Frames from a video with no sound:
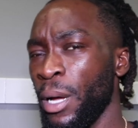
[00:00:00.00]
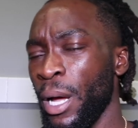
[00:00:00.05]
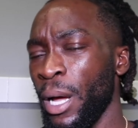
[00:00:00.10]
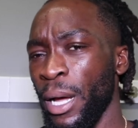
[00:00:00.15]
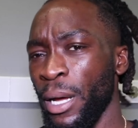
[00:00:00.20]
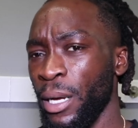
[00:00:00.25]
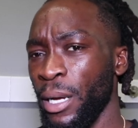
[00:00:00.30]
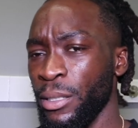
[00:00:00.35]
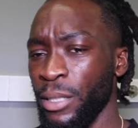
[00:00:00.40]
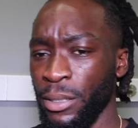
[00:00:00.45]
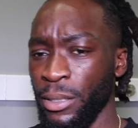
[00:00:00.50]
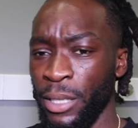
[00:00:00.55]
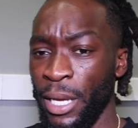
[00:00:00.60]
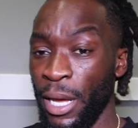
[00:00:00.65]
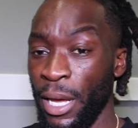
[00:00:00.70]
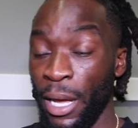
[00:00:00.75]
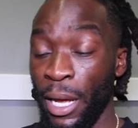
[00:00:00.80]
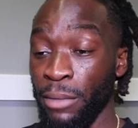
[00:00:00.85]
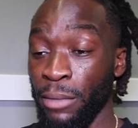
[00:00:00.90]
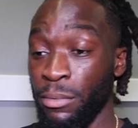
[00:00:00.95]
I,
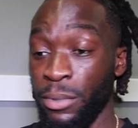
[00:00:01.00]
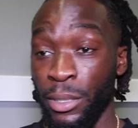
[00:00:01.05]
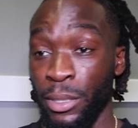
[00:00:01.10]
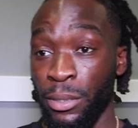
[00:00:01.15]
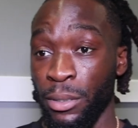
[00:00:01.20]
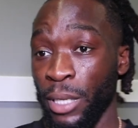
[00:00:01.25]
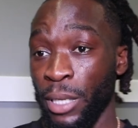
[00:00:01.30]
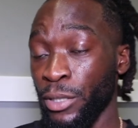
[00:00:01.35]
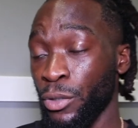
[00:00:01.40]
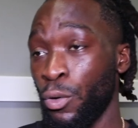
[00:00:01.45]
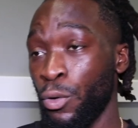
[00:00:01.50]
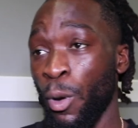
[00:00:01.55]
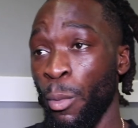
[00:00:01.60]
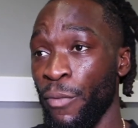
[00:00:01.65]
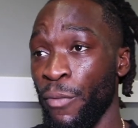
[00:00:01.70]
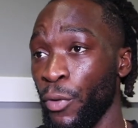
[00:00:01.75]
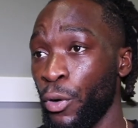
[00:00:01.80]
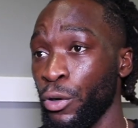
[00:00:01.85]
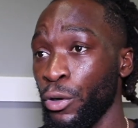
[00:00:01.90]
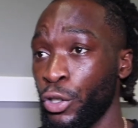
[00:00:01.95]
yeah, I, listen, I just caught him
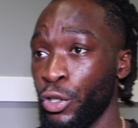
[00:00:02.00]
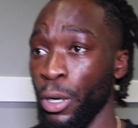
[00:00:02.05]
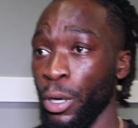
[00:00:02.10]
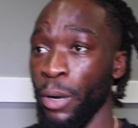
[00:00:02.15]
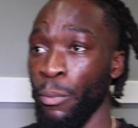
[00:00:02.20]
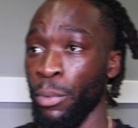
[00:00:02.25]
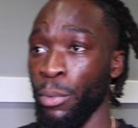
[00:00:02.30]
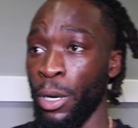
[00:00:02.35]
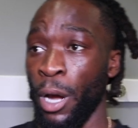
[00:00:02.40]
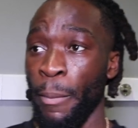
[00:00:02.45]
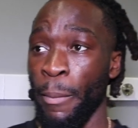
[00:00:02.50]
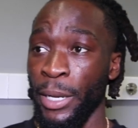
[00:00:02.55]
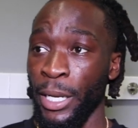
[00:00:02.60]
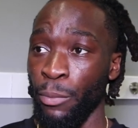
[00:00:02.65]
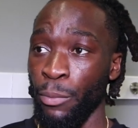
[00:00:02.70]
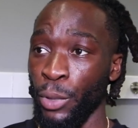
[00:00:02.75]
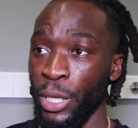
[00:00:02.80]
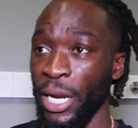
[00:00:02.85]
with a good shot coming in with